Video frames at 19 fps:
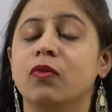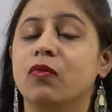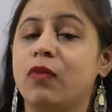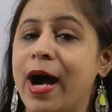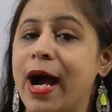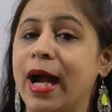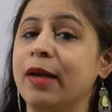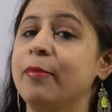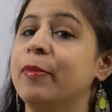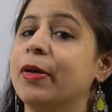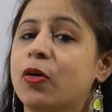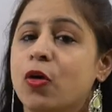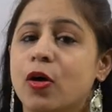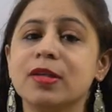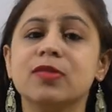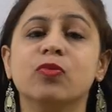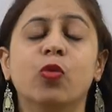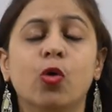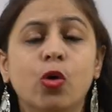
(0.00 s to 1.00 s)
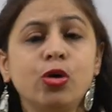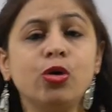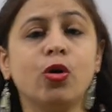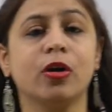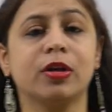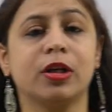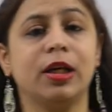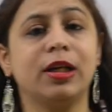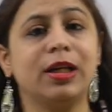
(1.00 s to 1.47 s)
Why? Because wound
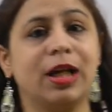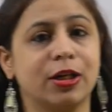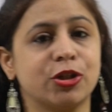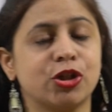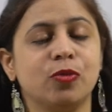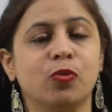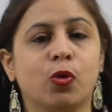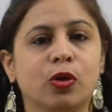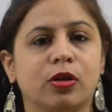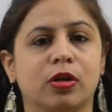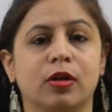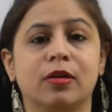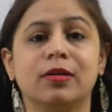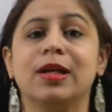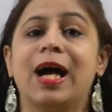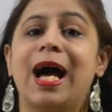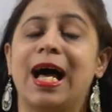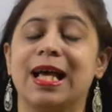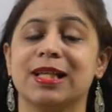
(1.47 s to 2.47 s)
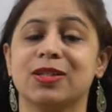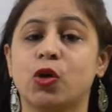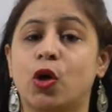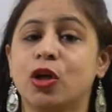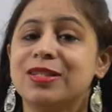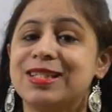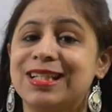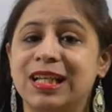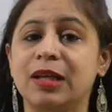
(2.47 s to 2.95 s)
rotor induction motor has
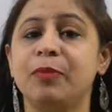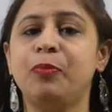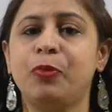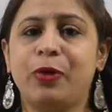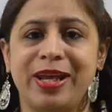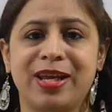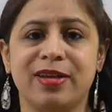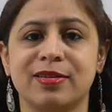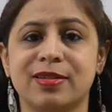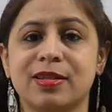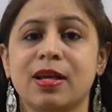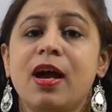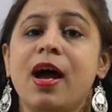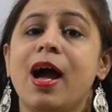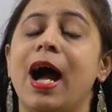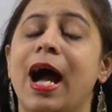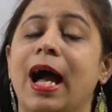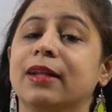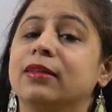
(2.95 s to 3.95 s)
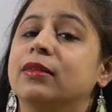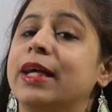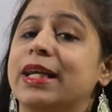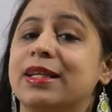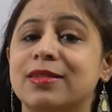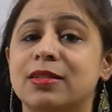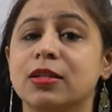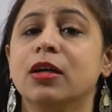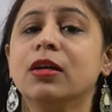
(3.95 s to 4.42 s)
got slip rings and the
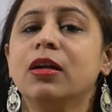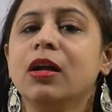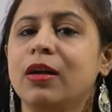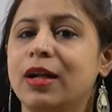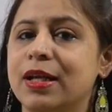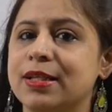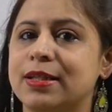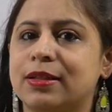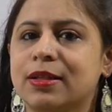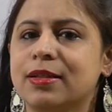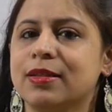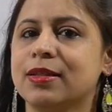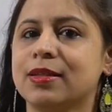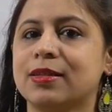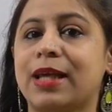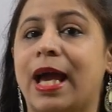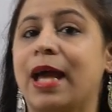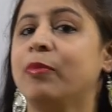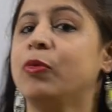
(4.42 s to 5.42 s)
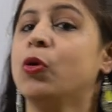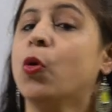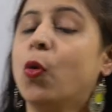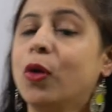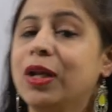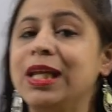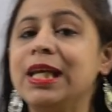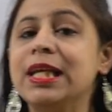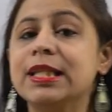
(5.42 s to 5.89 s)
external resistances can be
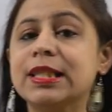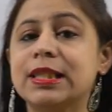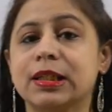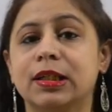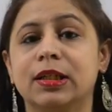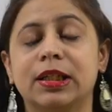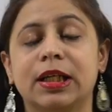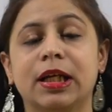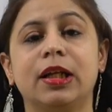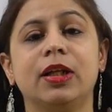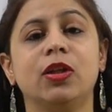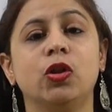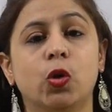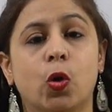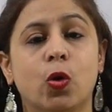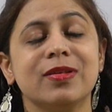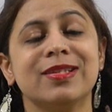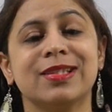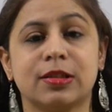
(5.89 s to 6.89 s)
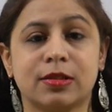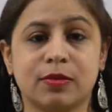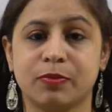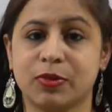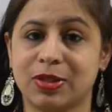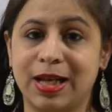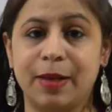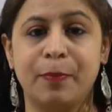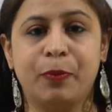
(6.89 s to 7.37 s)
only inserted in those
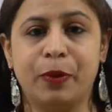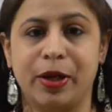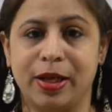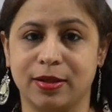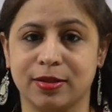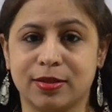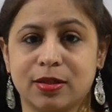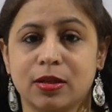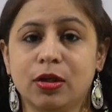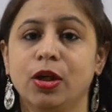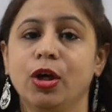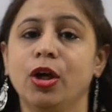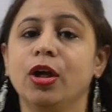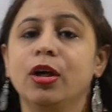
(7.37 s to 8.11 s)
slip rings.